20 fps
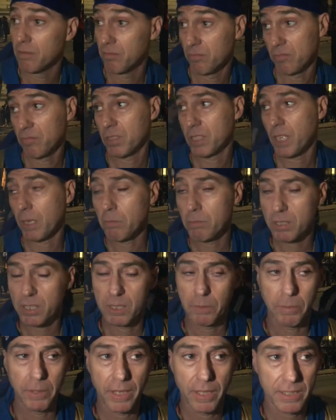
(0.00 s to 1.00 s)
some
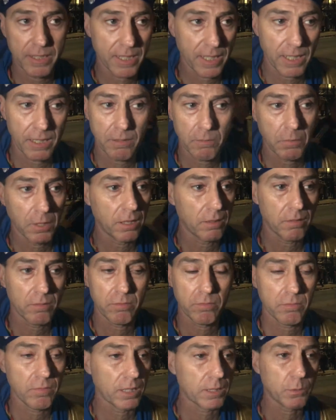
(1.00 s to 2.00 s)
stability, but
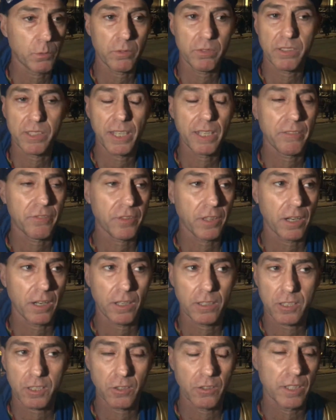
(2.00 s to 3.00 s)
as we've seen for the
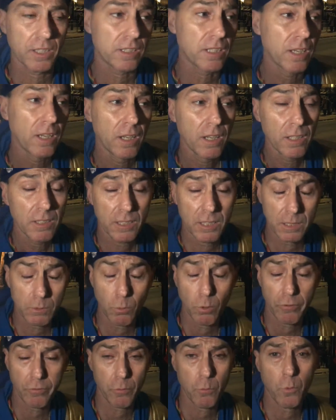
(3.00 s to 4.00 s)
last 2 years, she's
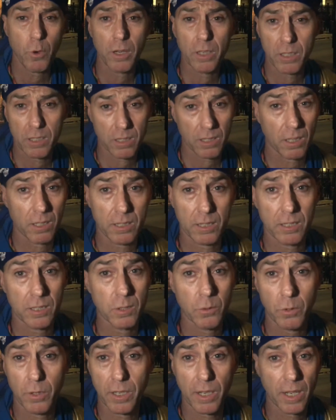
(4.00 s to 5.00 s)
walked from one disaster
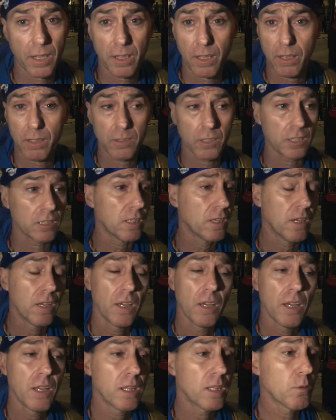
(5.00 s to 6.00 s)
to another.
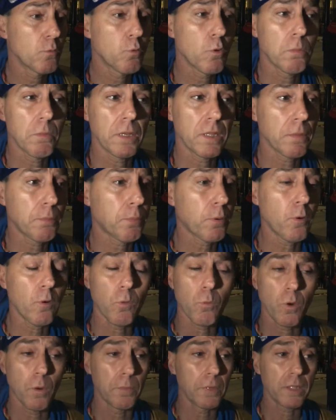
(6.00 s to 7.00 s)
The poor
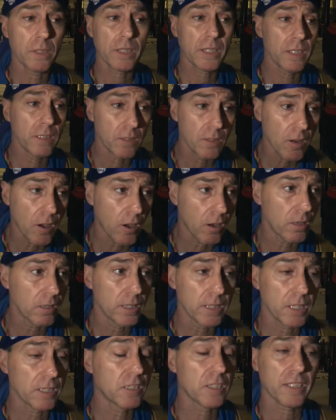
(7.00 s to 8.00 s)
woman cannot.
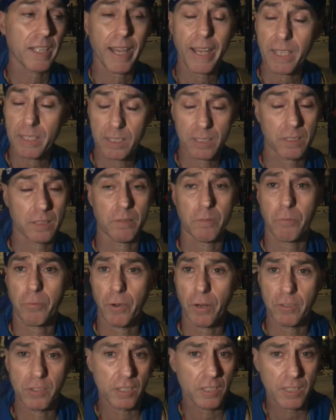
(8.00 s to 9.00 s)
She's accident
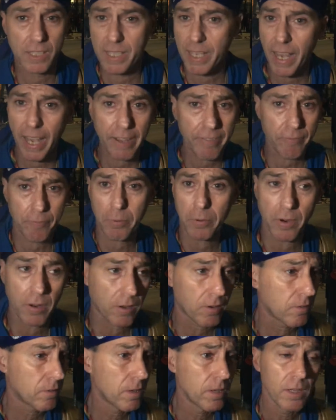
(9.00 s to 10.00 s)
prone. She's gaff prone.
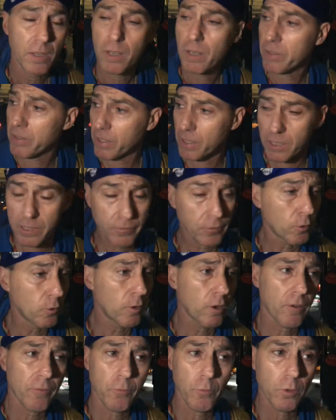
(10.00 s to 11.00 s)
Things fall
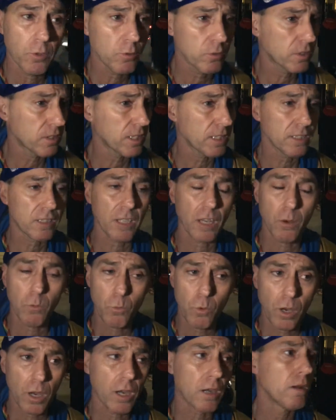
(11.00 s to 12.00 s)
off walls. Things don't
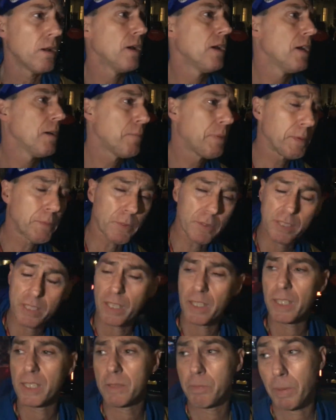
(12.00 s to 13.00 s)
work. People say
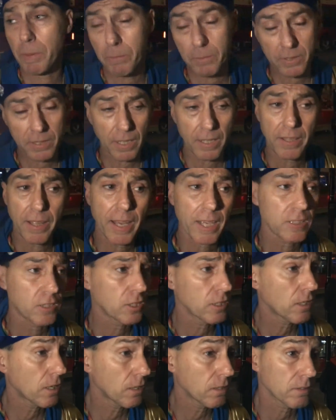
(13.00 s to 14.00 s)
this. People say that. She
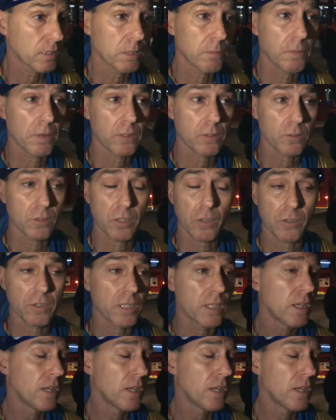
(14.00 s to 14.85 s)
can't command authority.